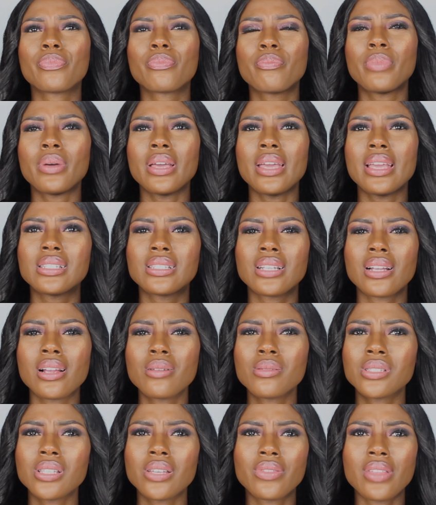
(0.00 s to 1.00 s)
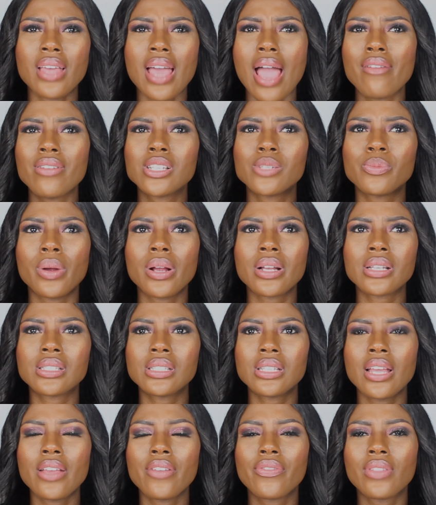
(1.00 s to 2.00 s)
But in terms of the average
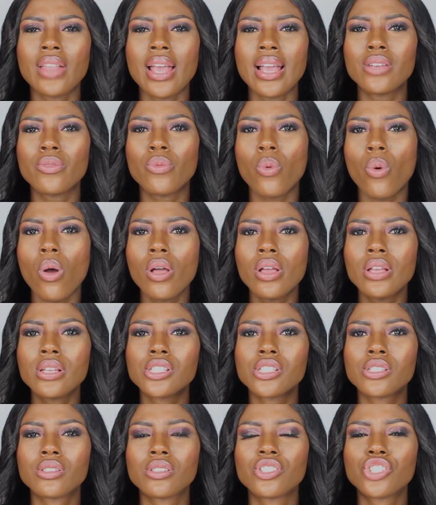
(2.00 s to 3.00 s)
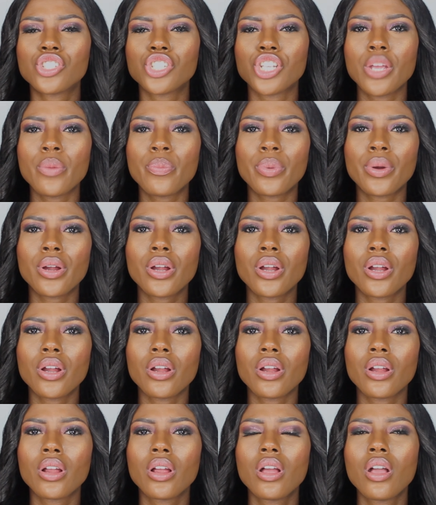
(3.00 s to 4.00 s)
person that wants
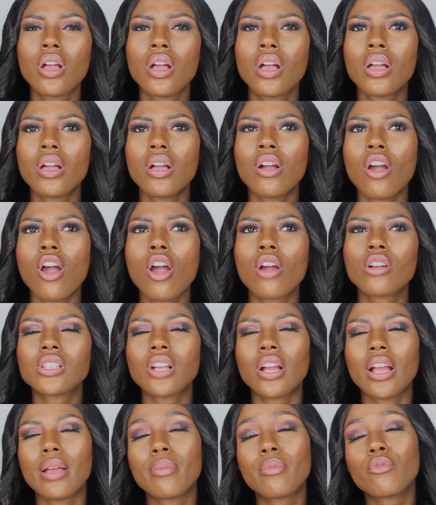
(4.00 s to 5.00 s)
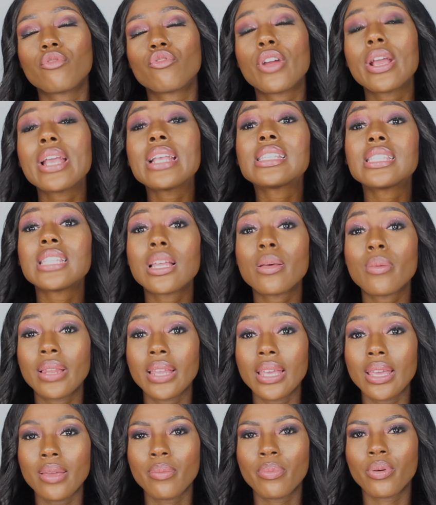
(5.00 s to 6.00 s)
cheaper, or sorry,
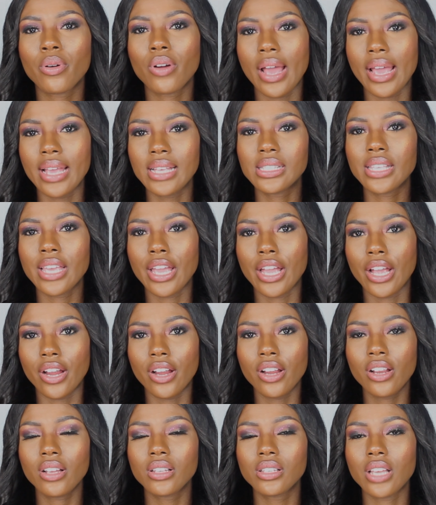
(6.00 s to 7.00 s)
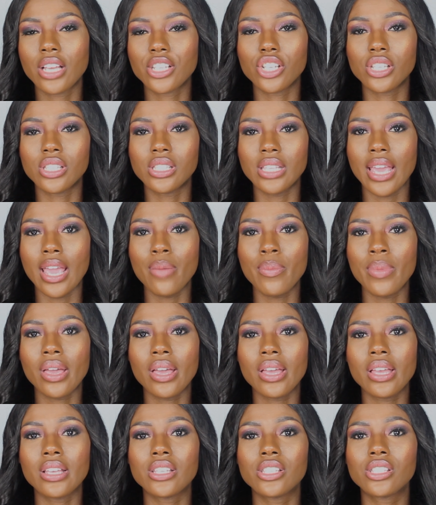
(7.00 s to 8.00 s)
reasonably priced hair, I should say,
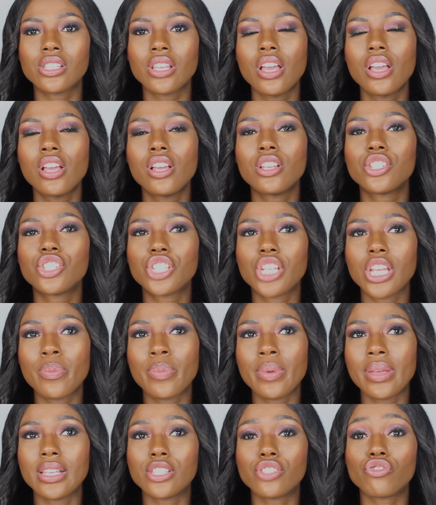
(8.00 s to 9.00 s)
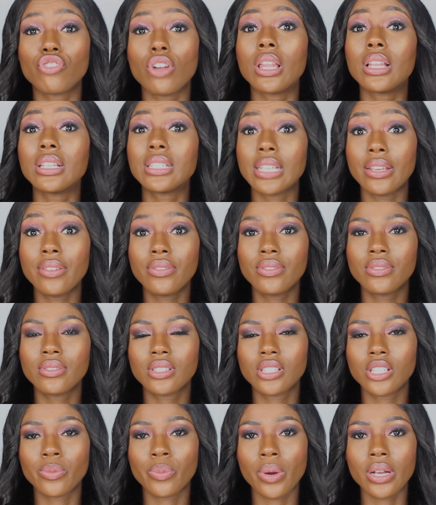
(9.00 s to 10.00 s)
because cheap is relative
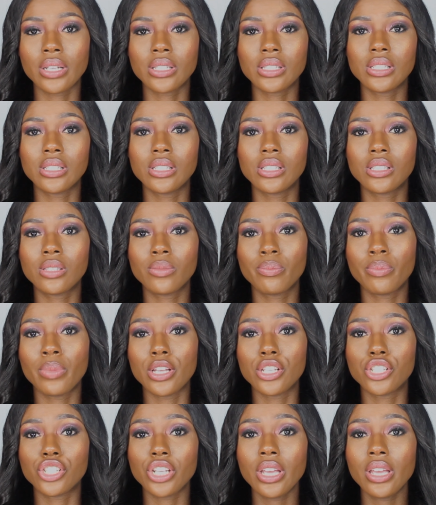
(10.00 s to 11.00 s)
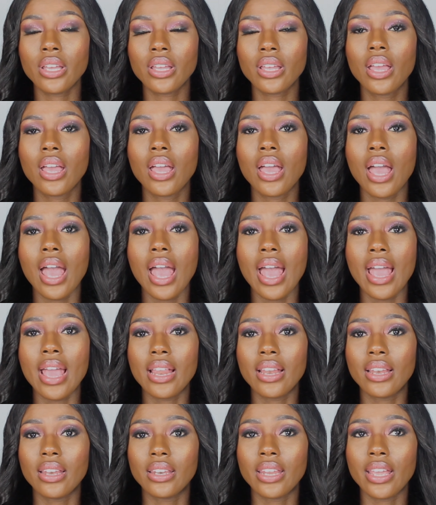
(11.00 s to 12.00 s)
to the person's budget
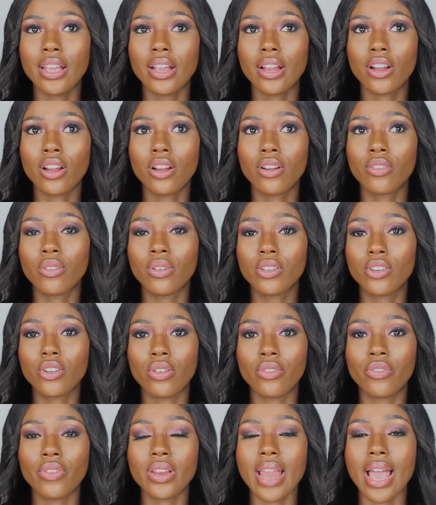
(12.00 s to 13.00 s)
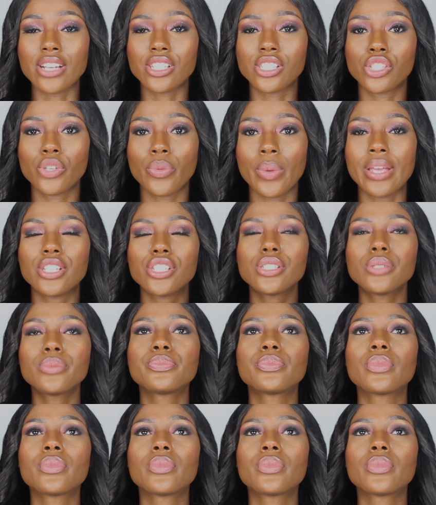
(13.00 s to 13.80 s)
and their, you know, financial situation,